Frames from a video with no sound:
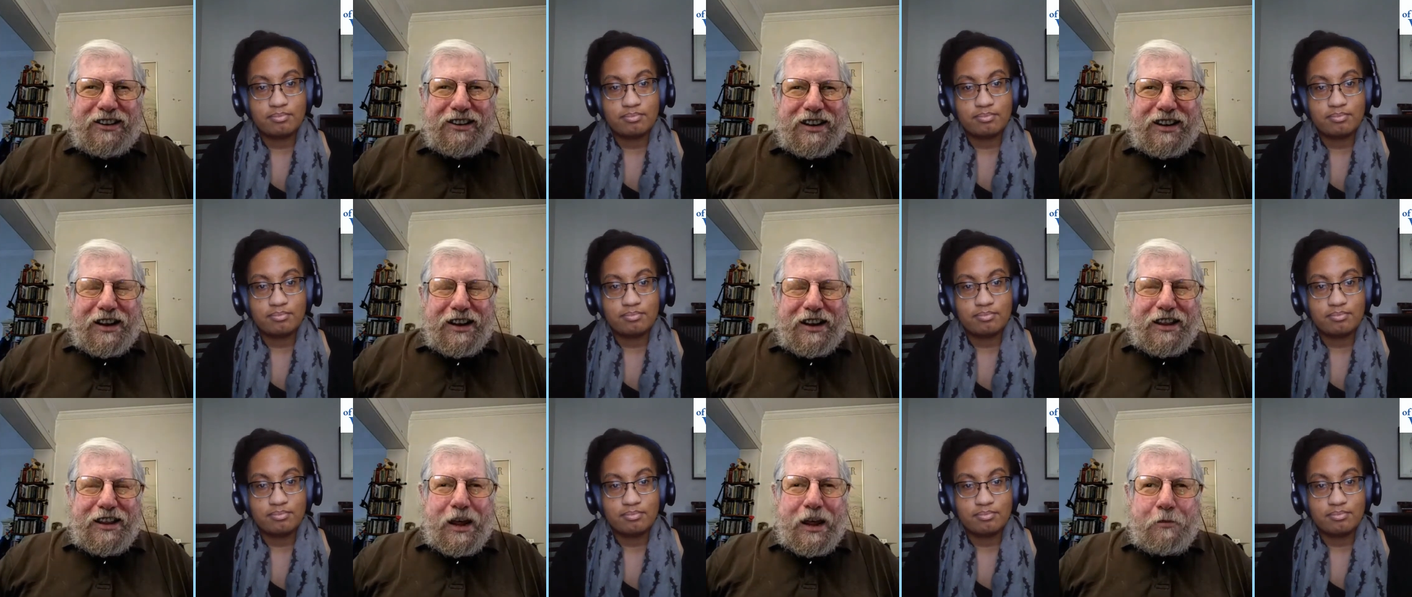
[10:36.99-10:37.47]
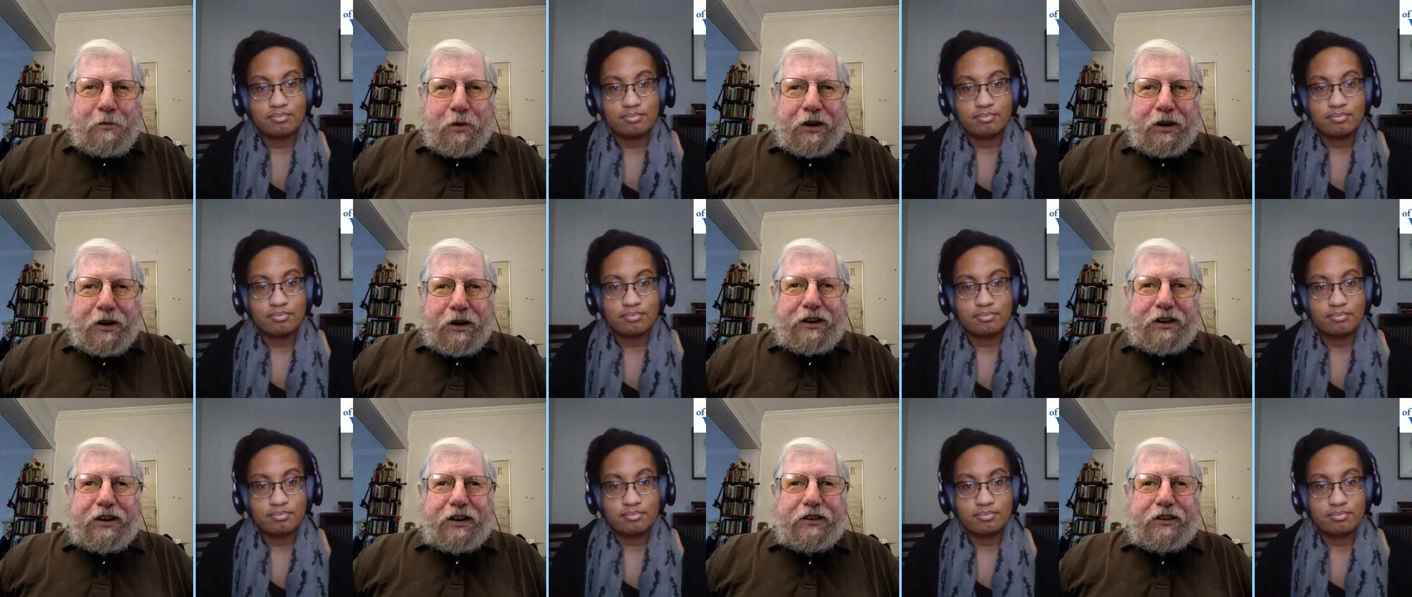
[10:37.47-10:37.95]
Speaker 1: They put a
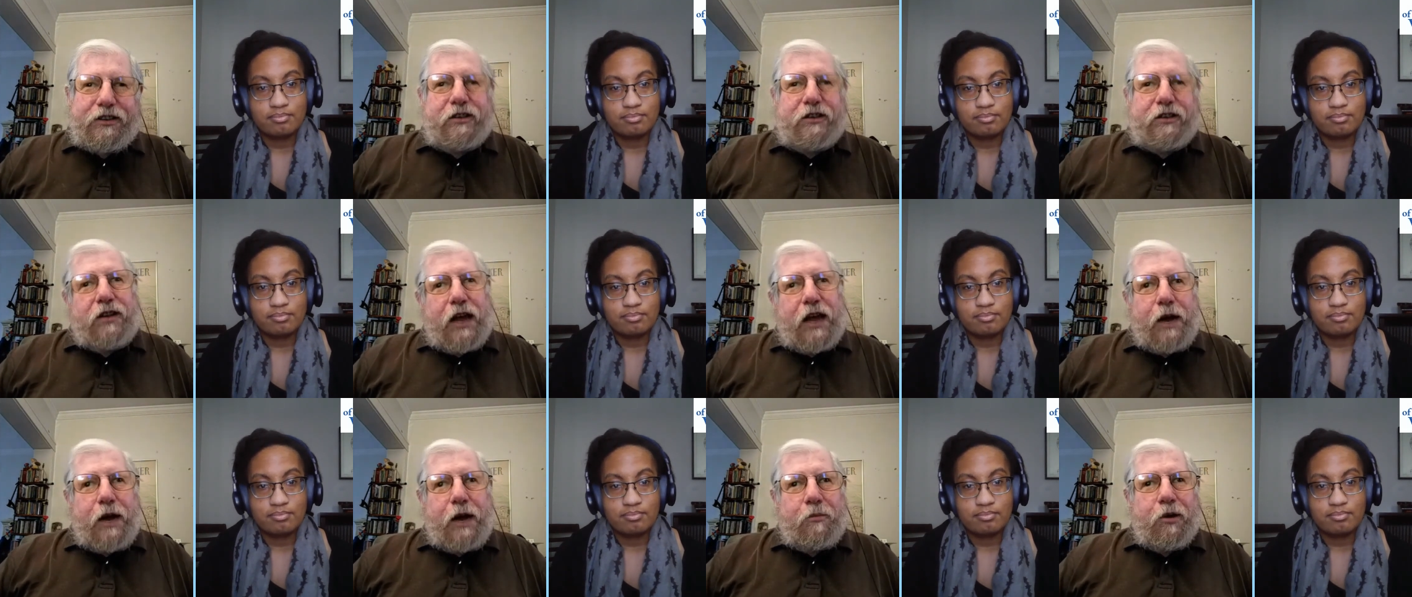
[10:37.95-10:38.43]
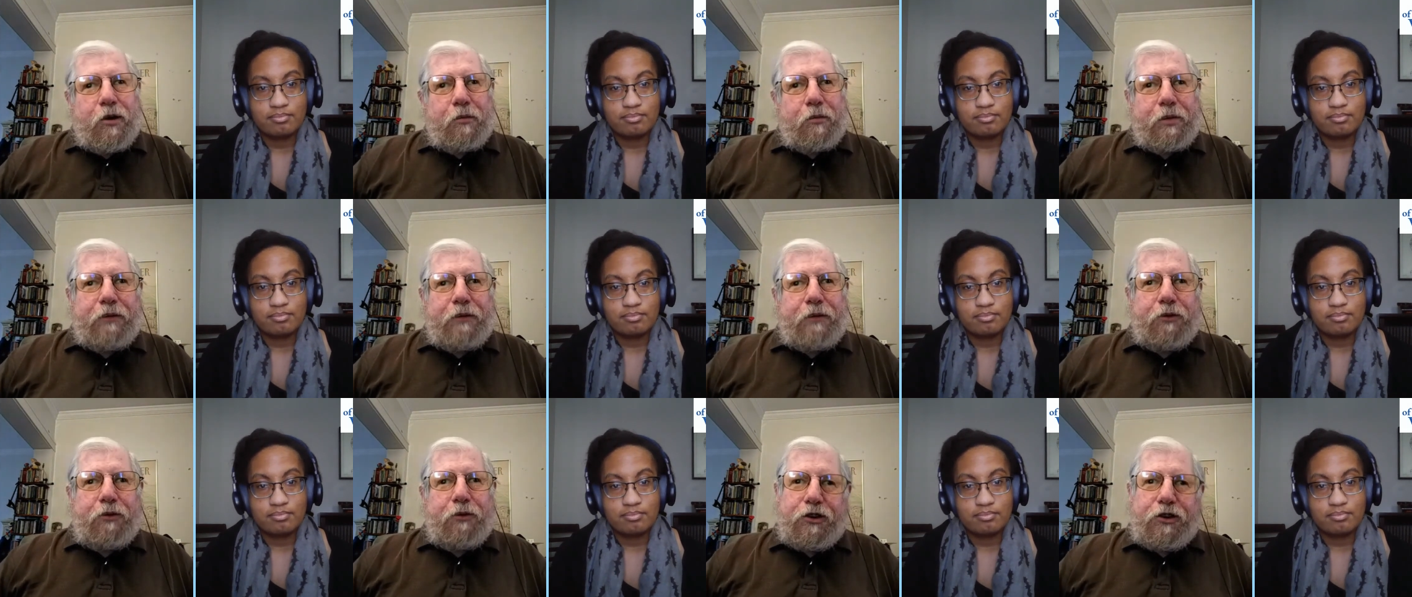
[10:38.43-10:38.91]
disclaimer
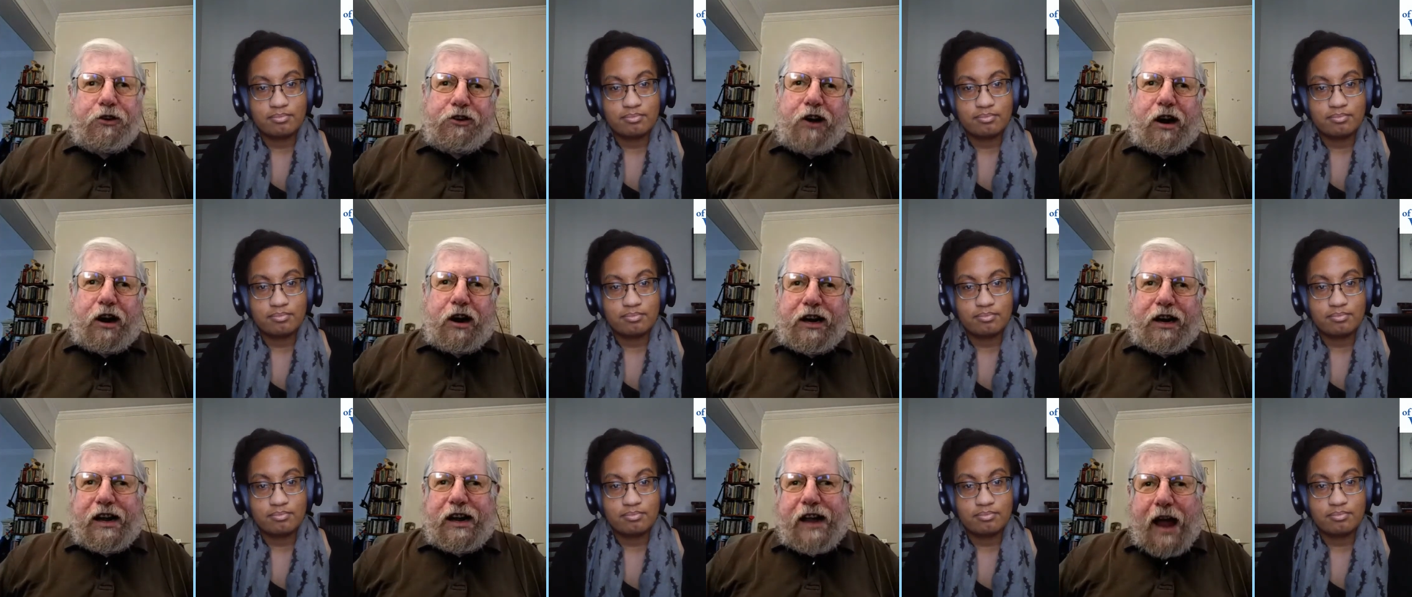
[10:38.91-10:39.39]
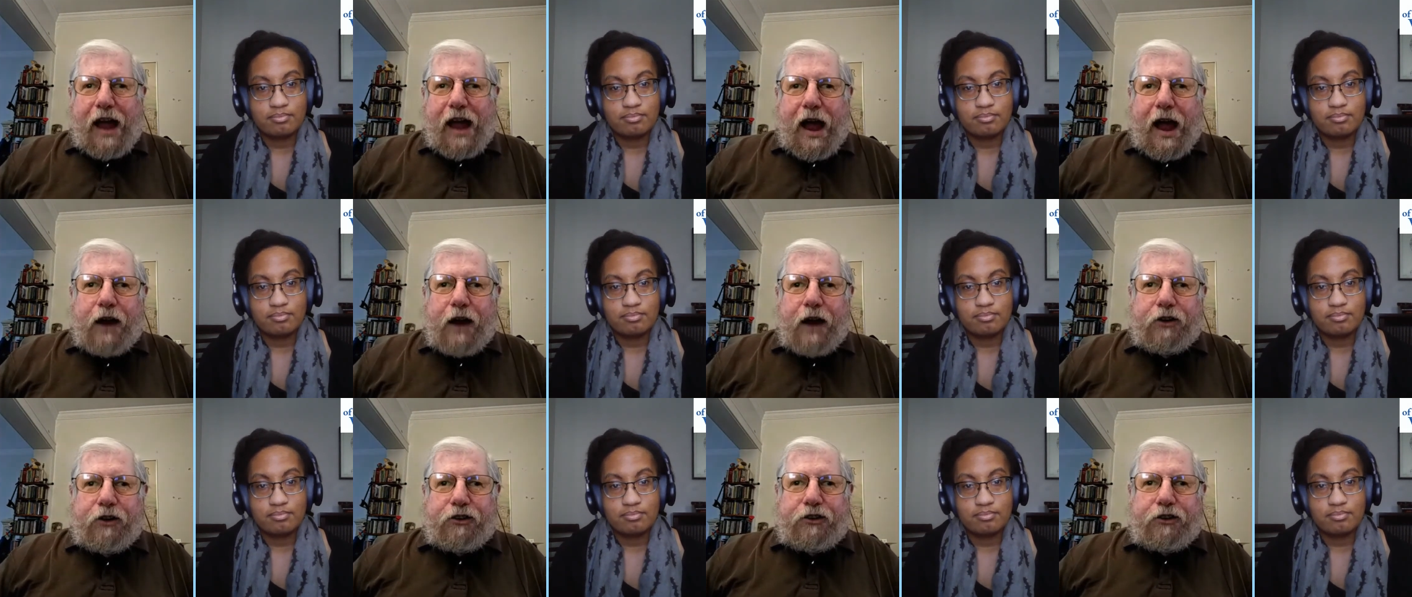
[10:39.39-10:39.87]
before Johnny
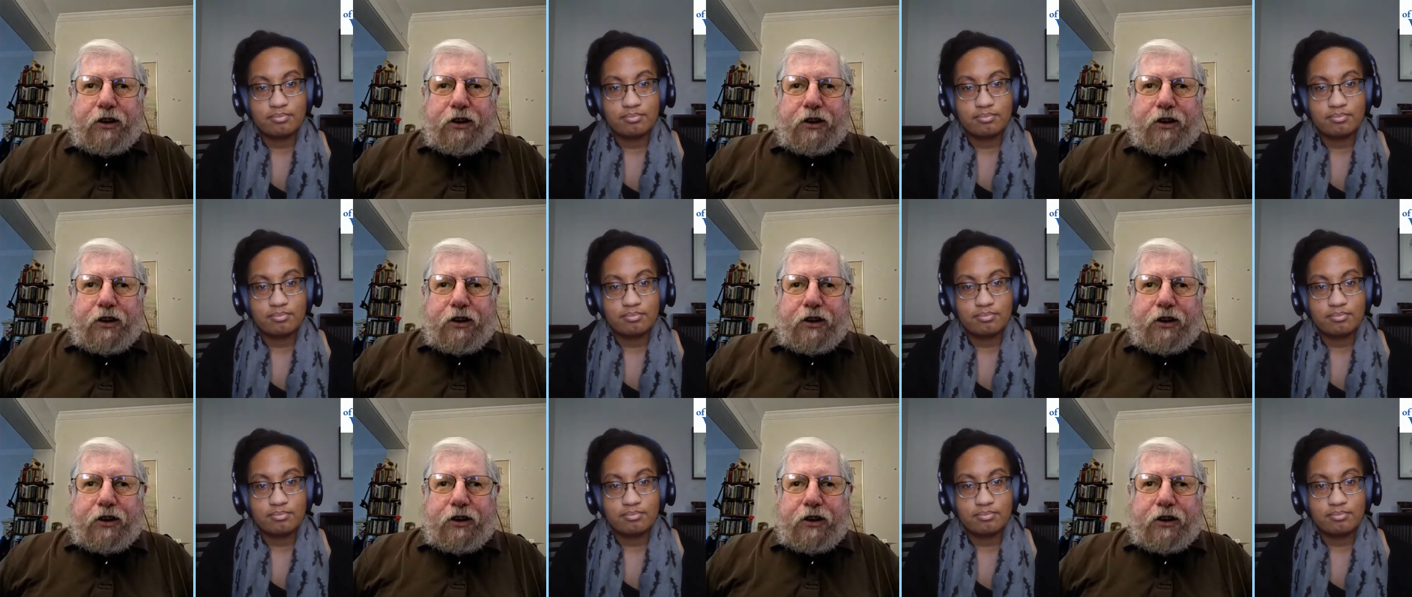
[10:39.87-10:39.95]
Cash